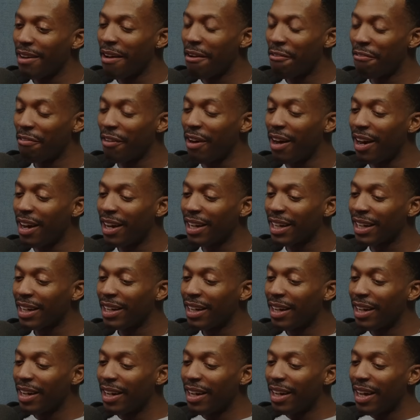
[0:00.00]
fuck?
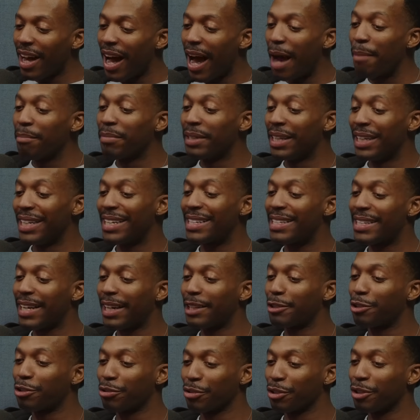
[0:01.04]
I'm gonna
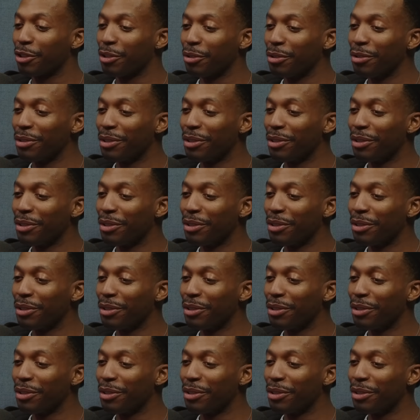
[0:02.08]
say true.